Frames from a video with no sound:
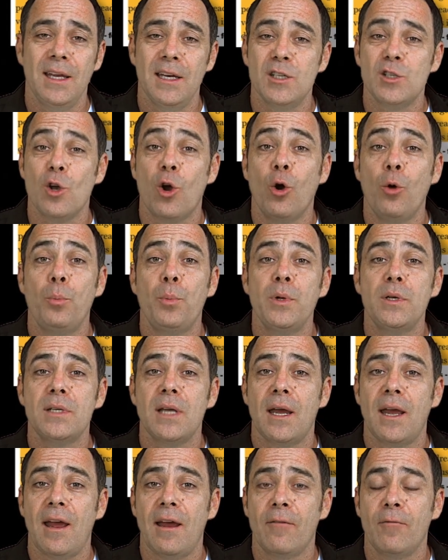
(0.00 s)
It is open
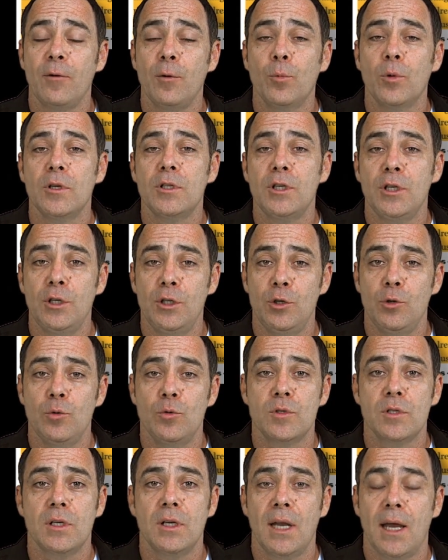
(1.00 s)
to everyone to
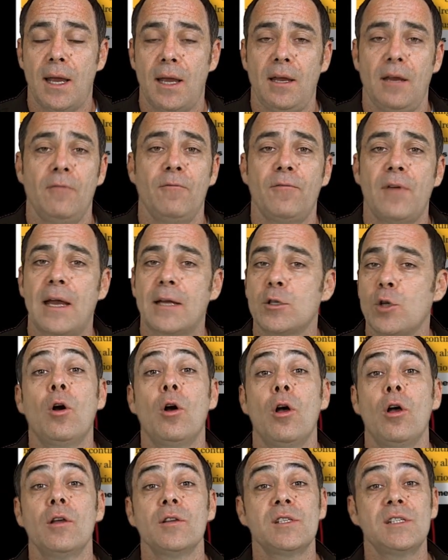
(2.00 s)
use today. In fact,
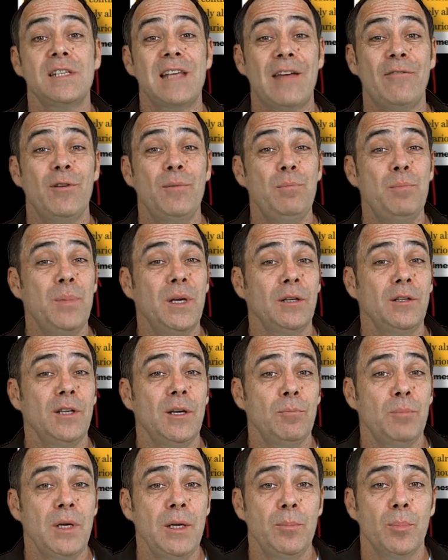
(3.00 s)
all 7
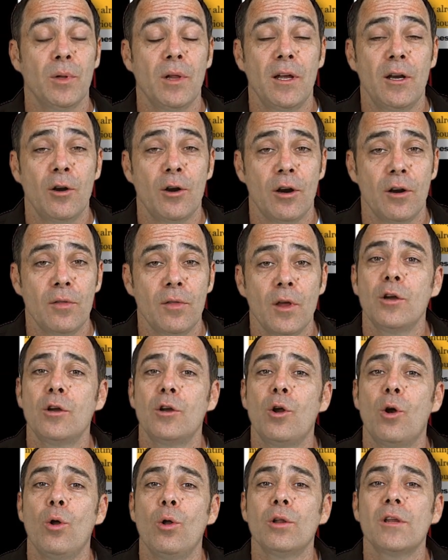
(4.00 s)
billion people on earth
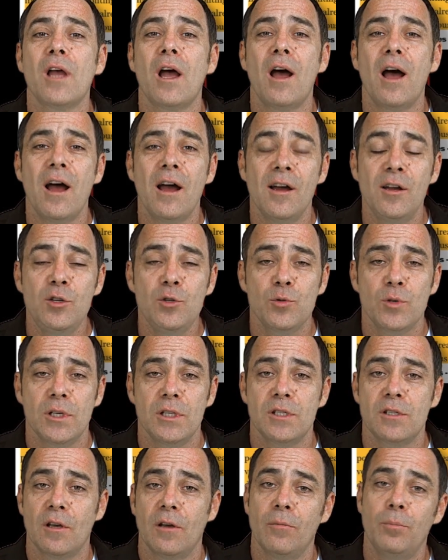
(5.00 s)
could hold
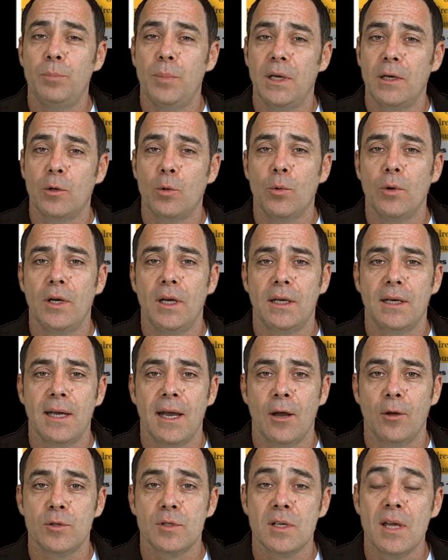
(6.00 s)
hundreds of Bitcoin
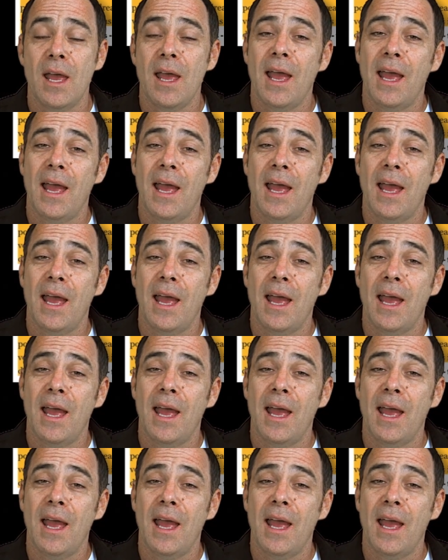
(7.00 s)
accounts.